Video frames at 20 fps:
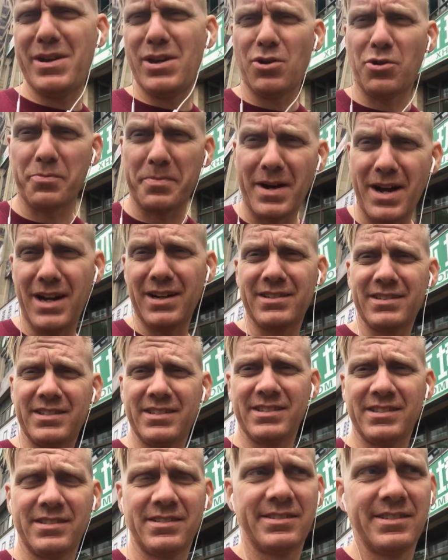P.O.
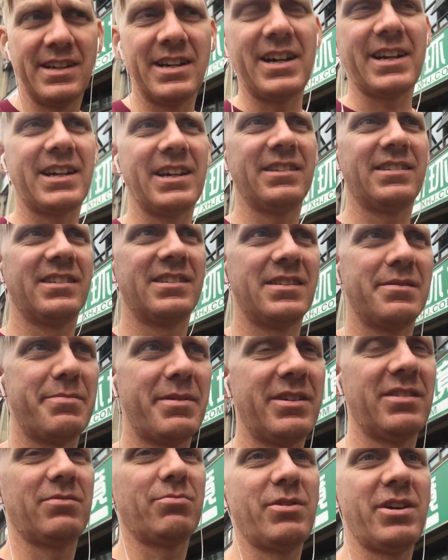box, I guess is the
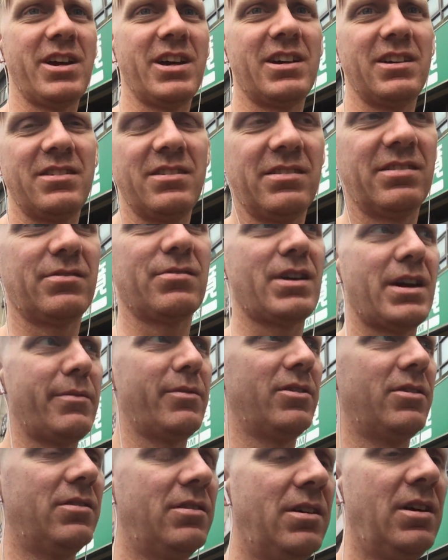best way I could describe
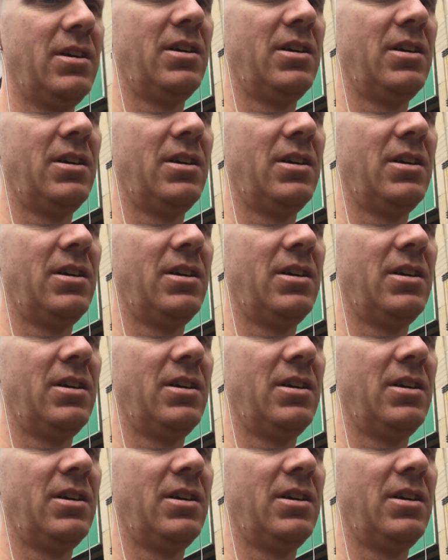it.